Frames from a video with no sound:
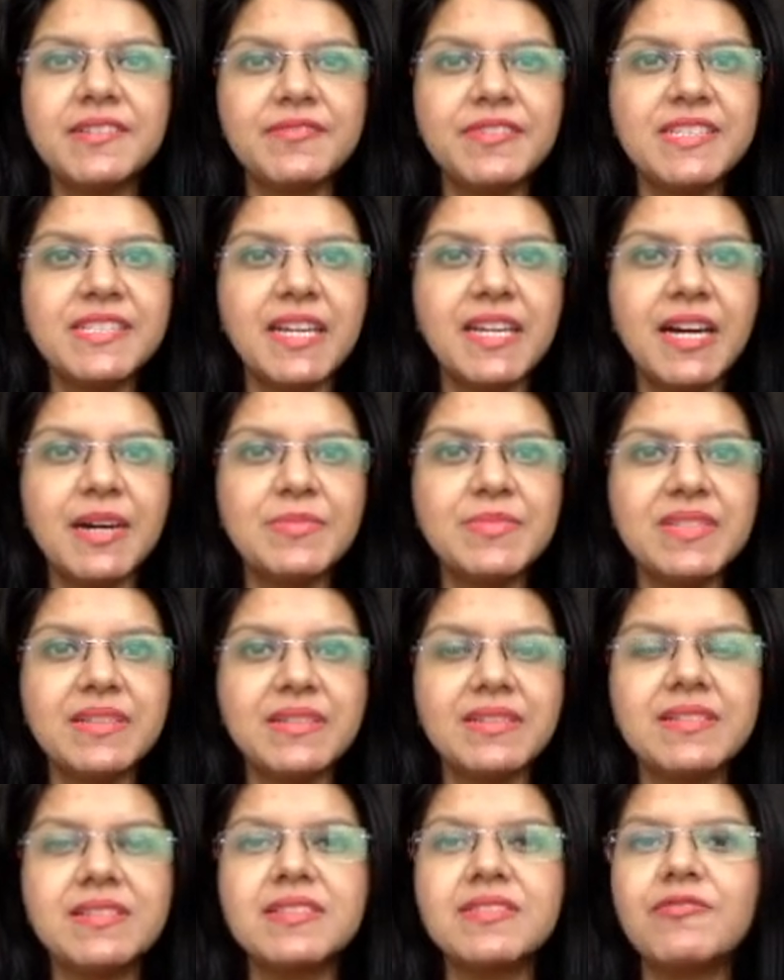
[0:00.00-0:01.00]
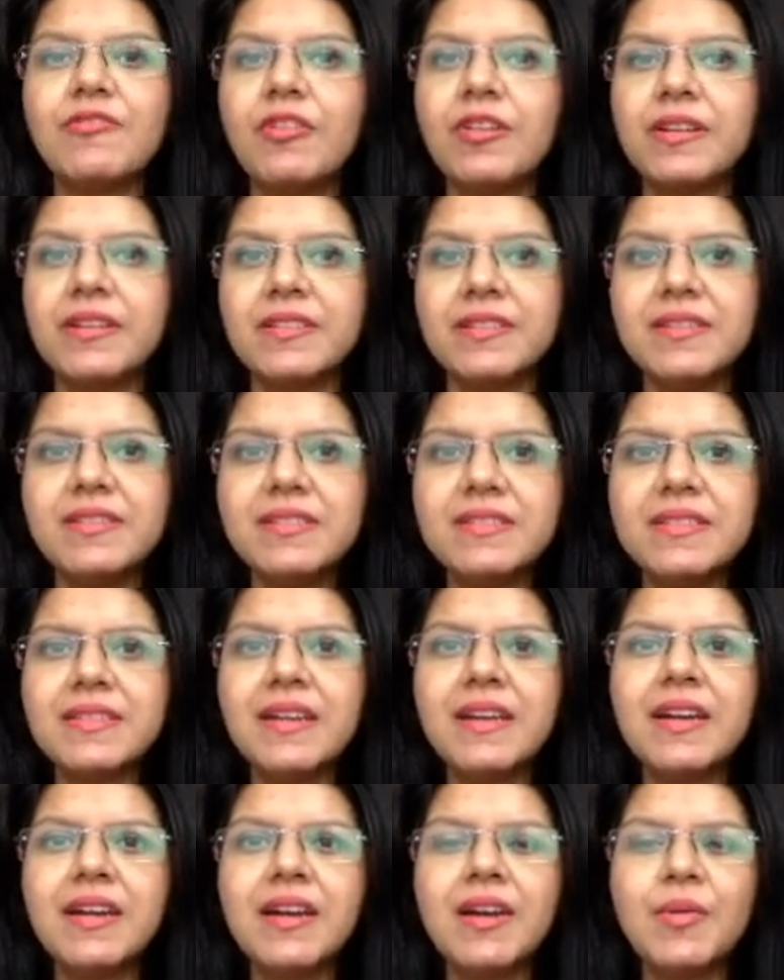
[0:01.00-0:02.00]
which comes is, what is
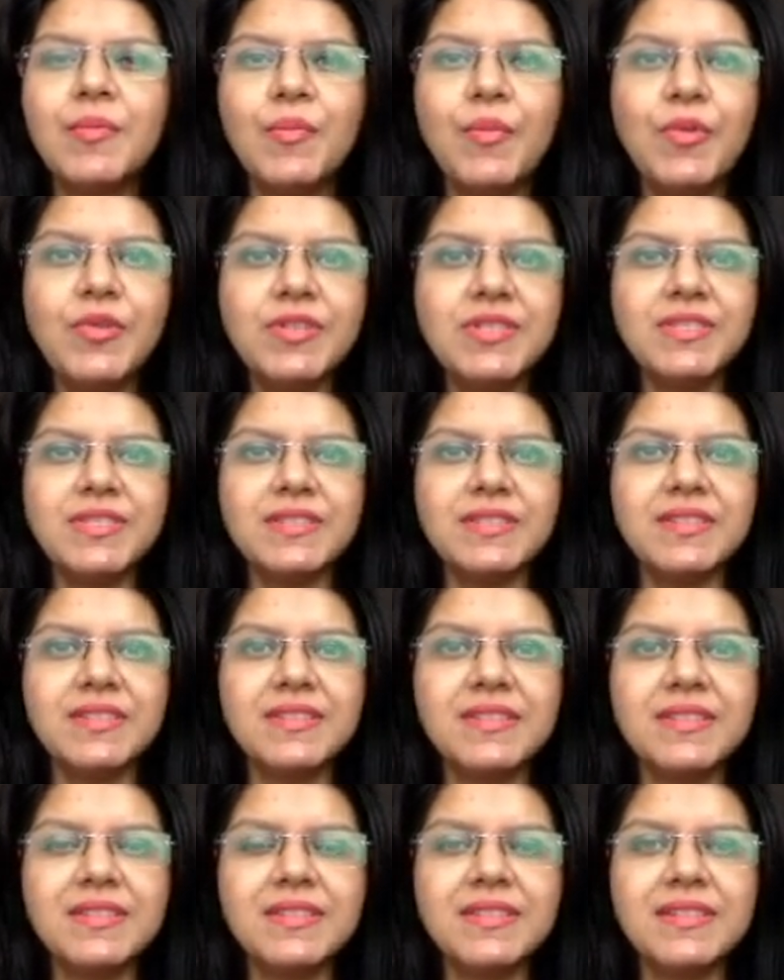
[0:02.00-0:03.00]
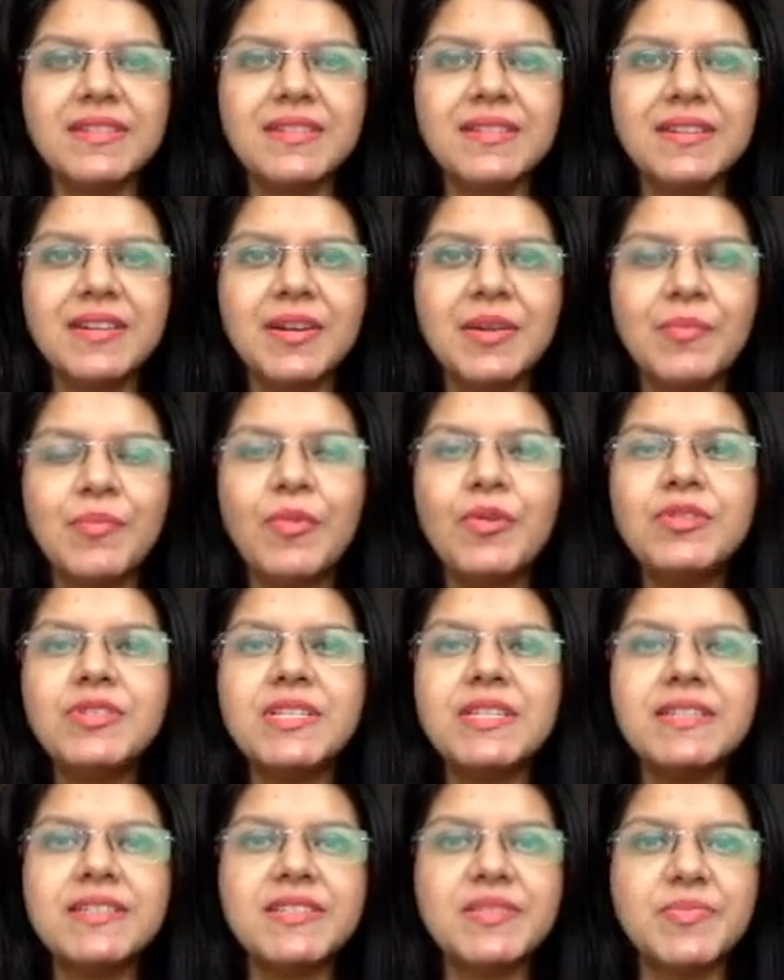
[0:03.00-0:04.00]
motion?
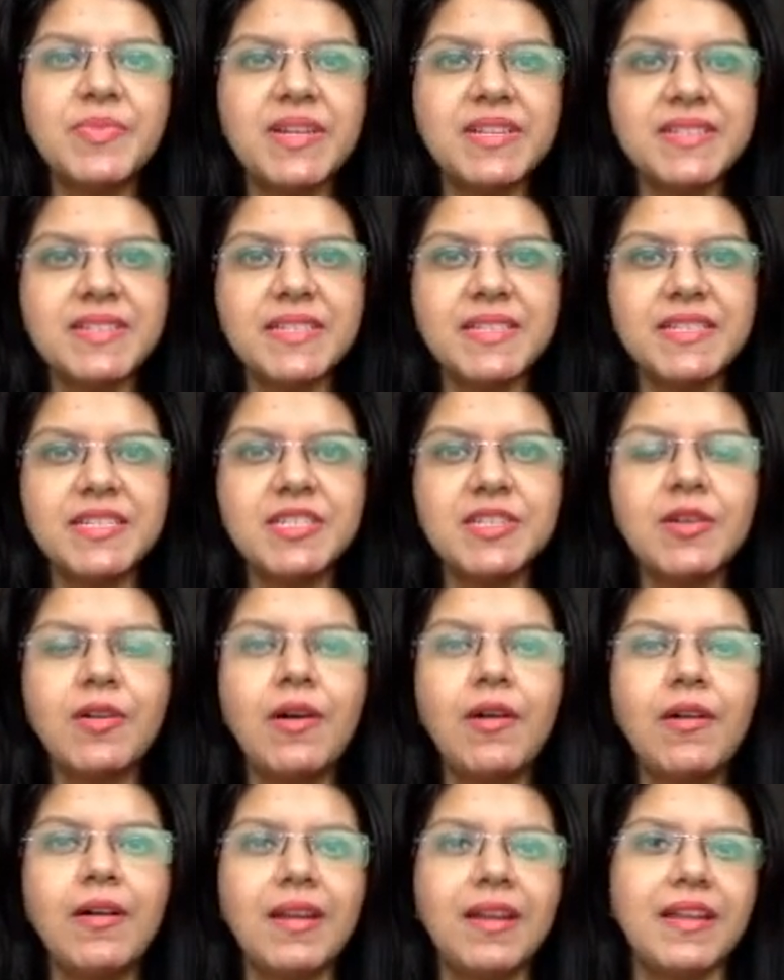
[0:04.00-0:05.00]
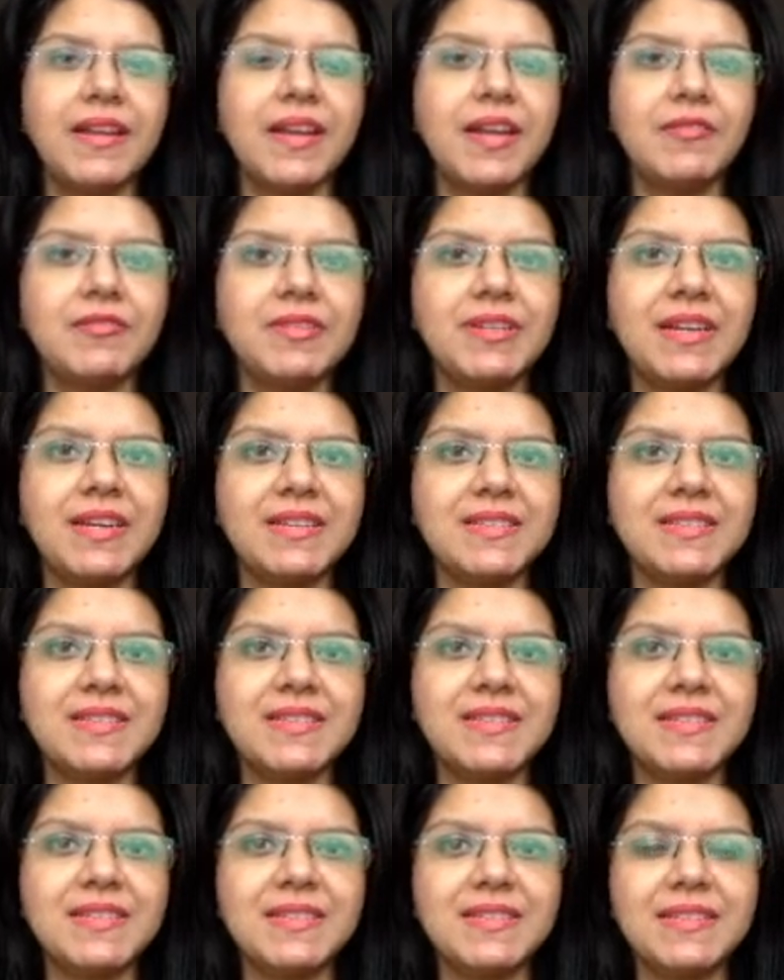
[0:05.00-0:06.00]
Motion is present all around
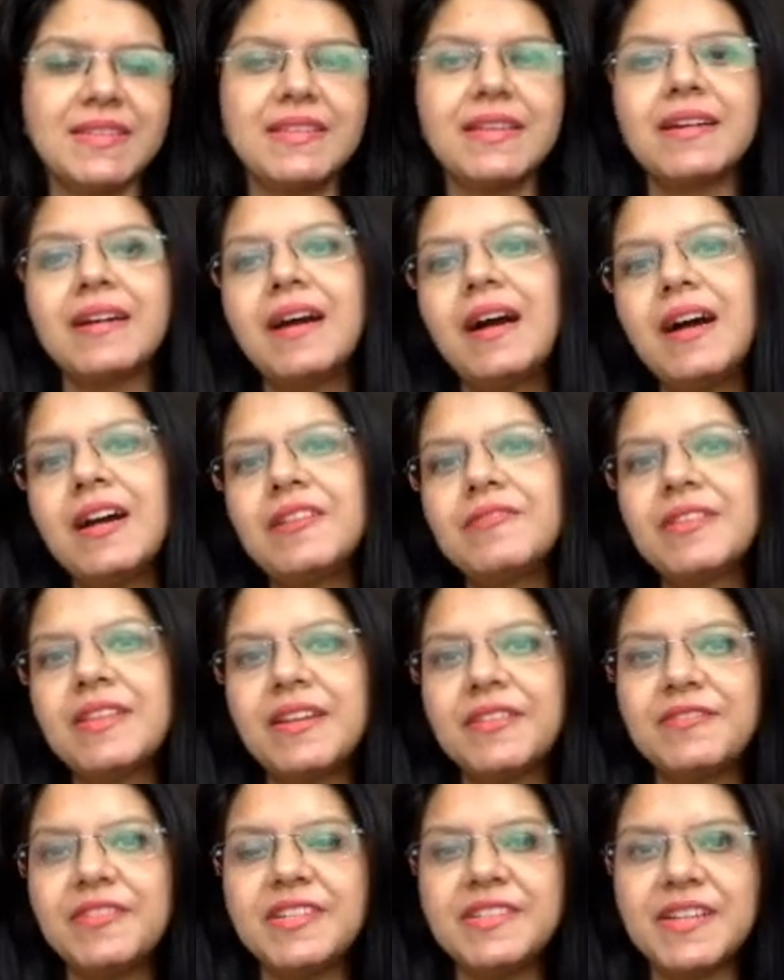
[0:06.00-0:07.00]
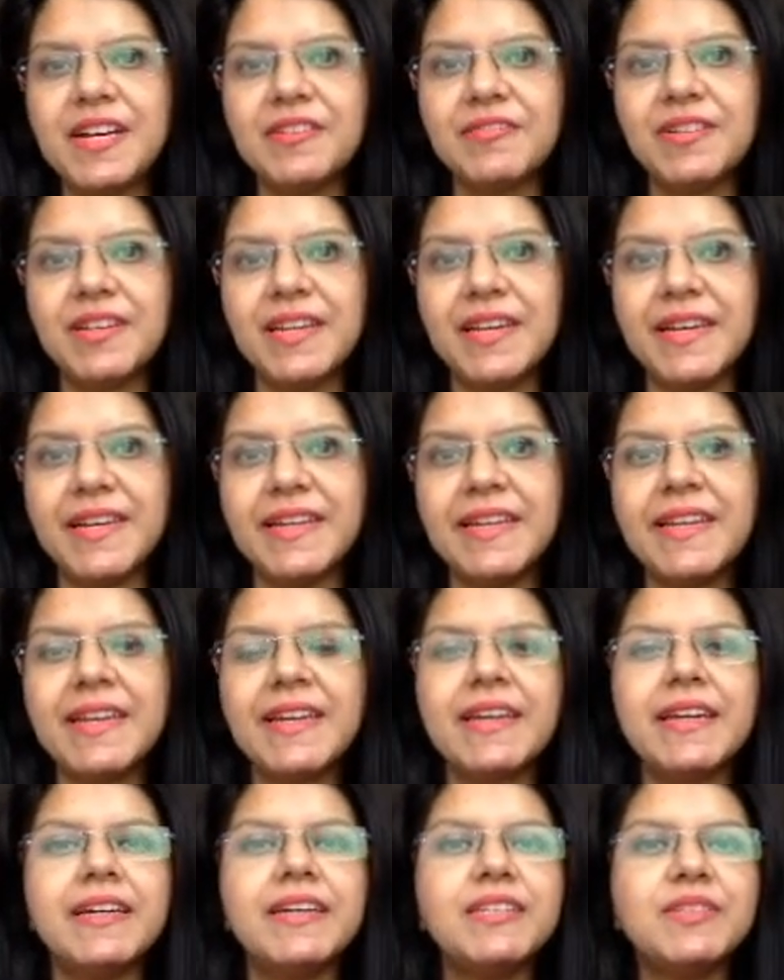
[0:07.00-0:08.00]
us. The car that we travel in,
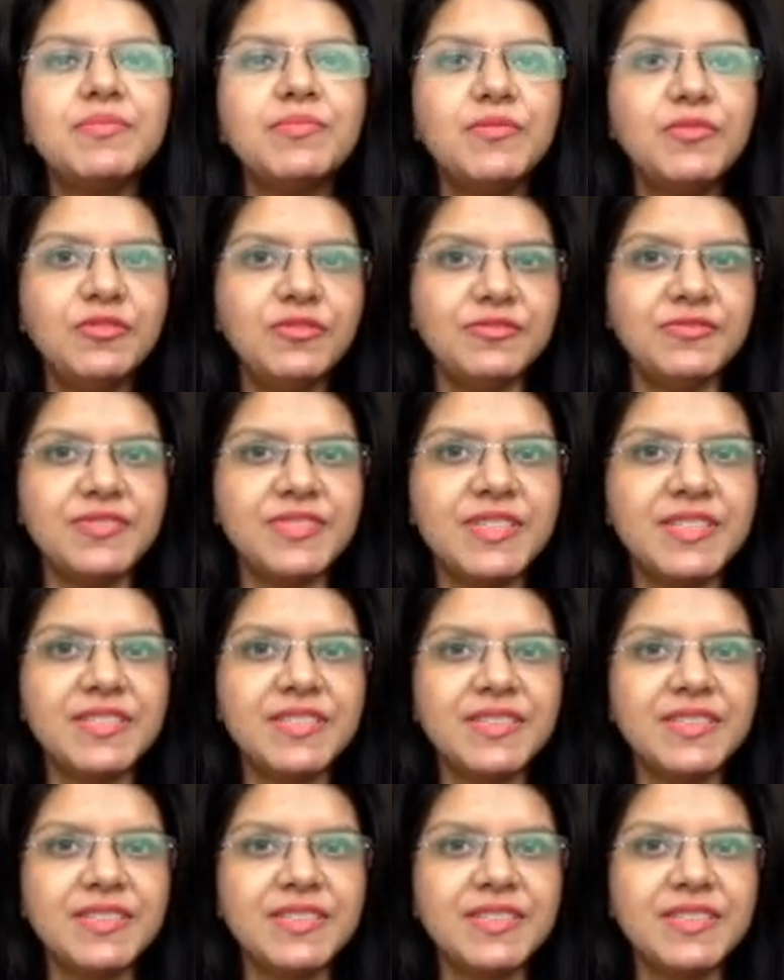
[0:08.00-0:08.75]
it moves.